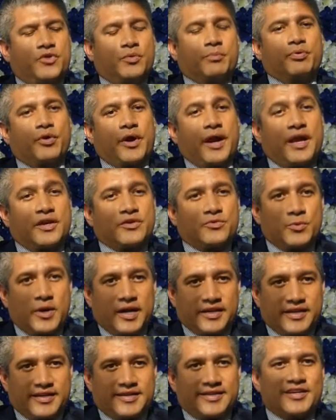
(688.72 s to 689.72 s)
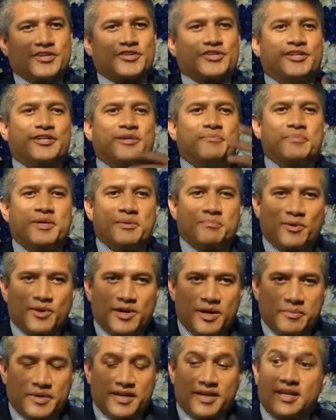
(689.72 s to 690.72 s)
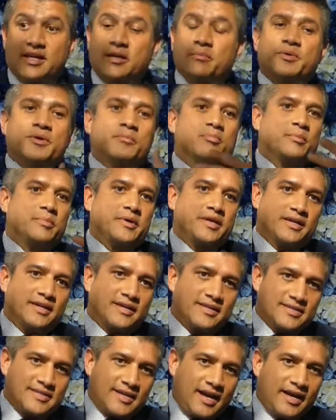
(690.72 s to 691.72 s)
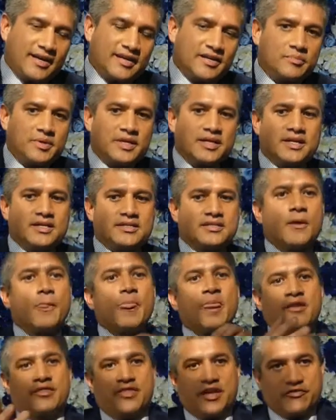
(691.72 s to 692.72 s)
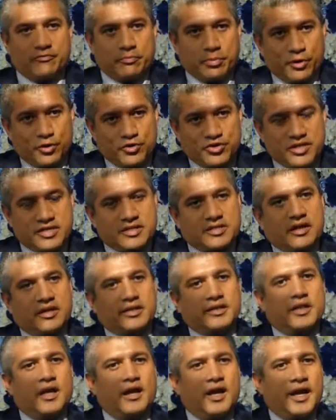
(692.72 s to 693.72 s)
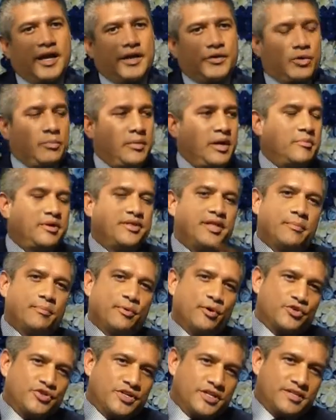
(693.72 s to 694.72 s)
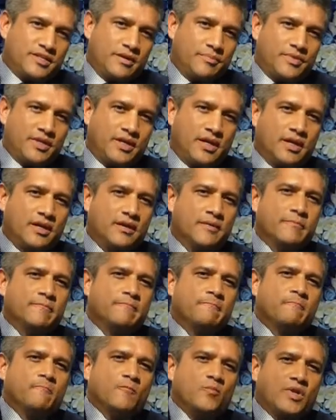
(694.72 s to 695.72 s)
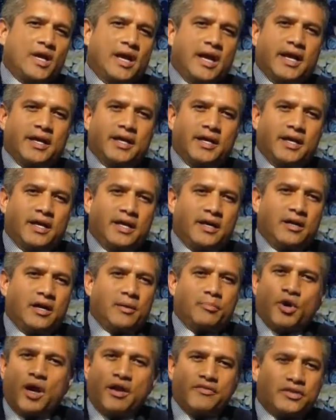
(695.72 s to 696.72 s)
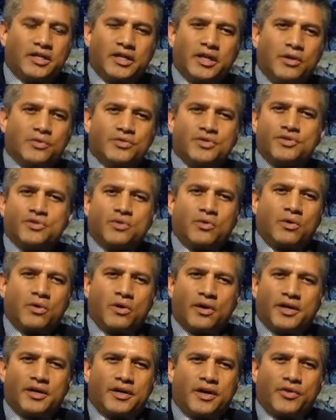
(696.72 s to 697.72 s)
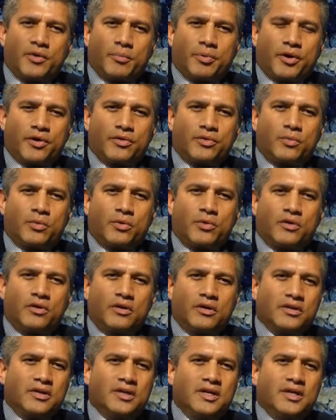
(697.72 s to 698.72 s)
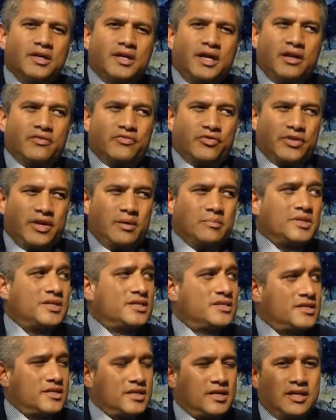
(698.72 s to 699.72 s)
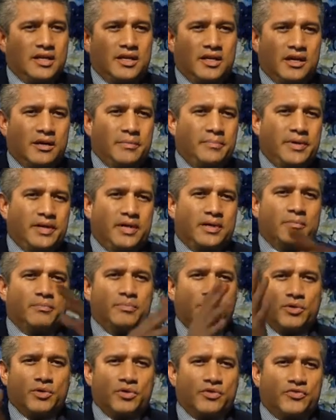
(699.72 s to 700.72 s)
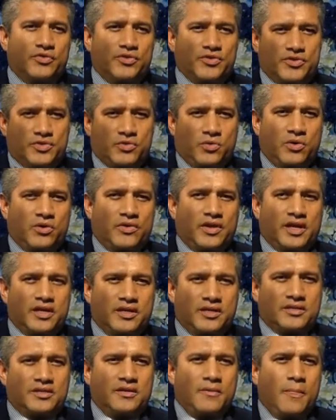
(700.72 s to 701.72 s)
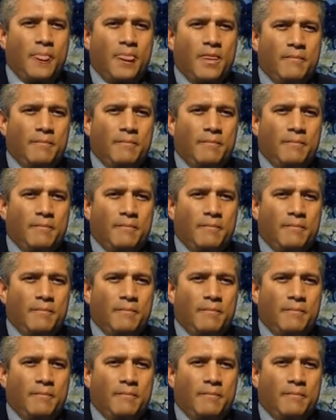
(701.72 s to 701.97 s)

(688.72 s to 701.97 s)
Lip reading: the brand recognition, people coming in and people being excited because they've purchased online, or maybe they purchased something at a privately owned store in another part of the world, and for them to see a big, beautiful store that is